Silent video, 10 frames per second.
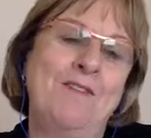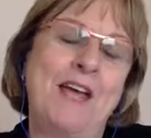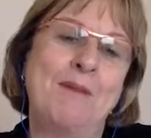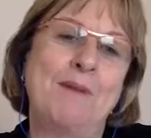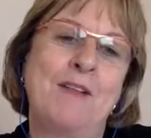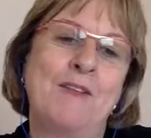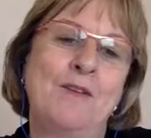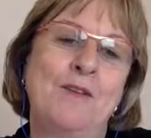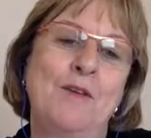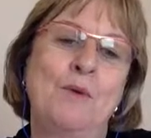of 8 months
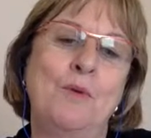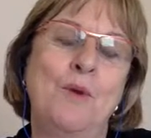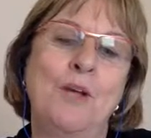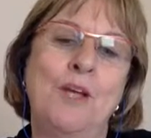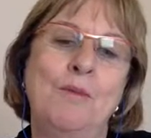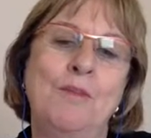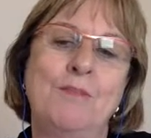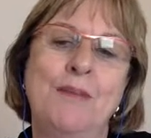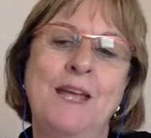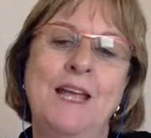that you were working with
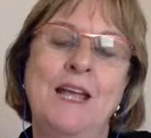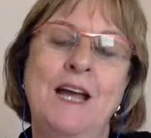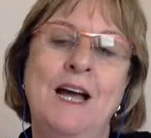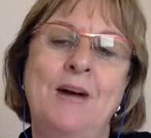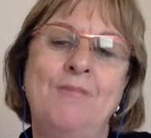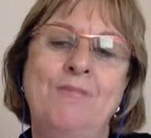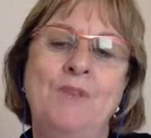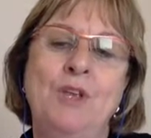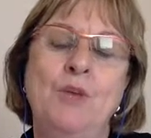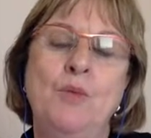me,
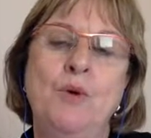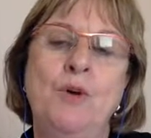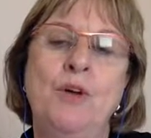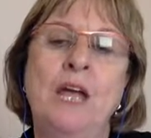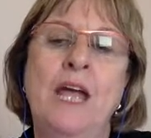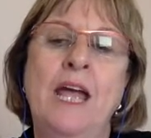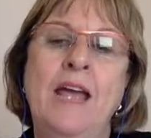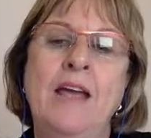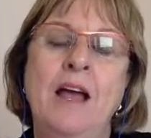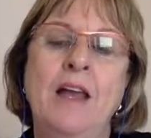you were
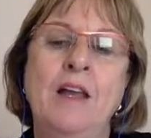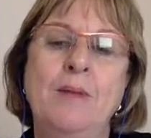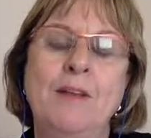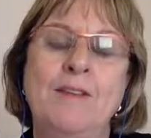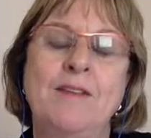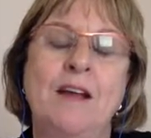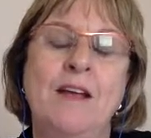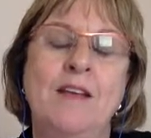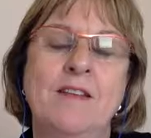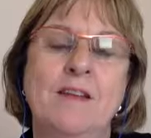a little bit stuck
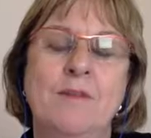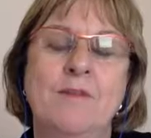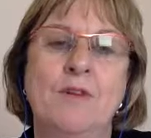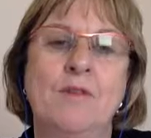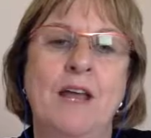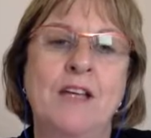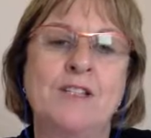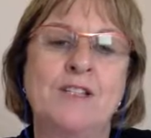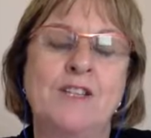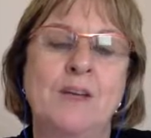in some of your
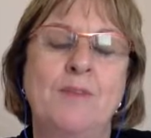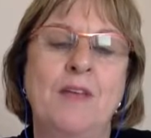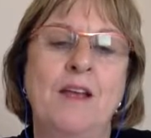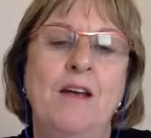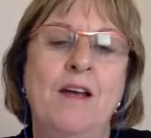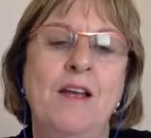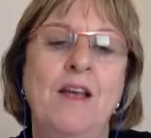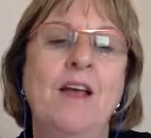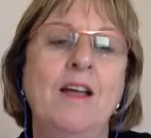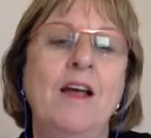relationships, and I
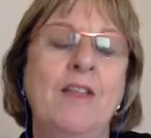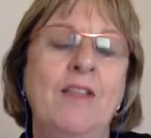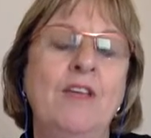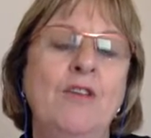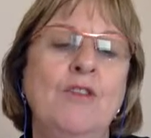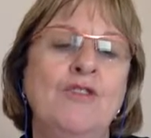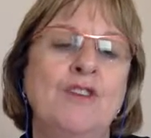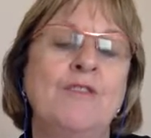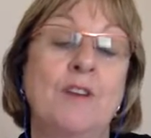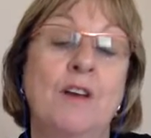think you
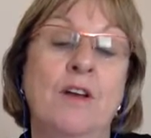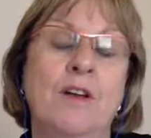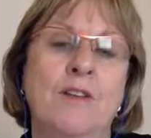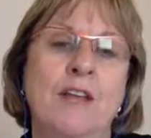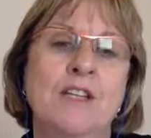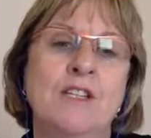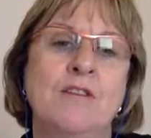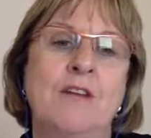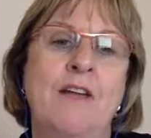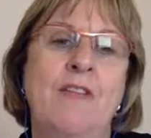shifted a lot of energy
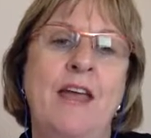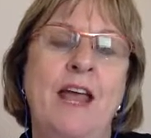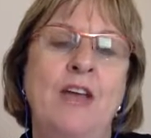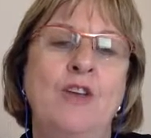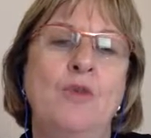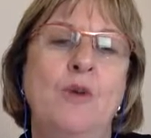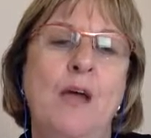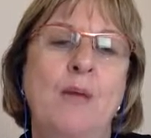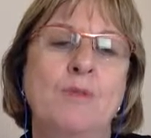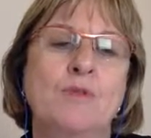around that, and you were
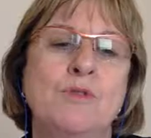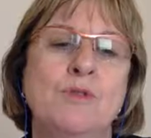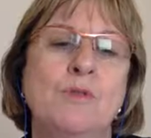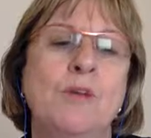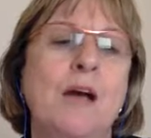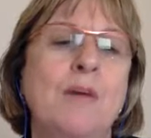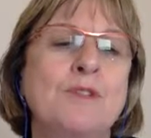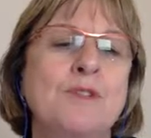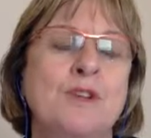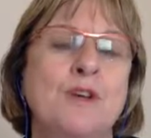able to come
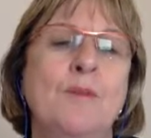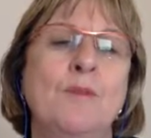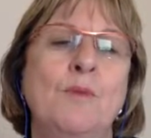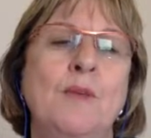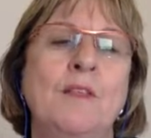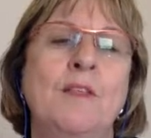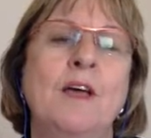to terms with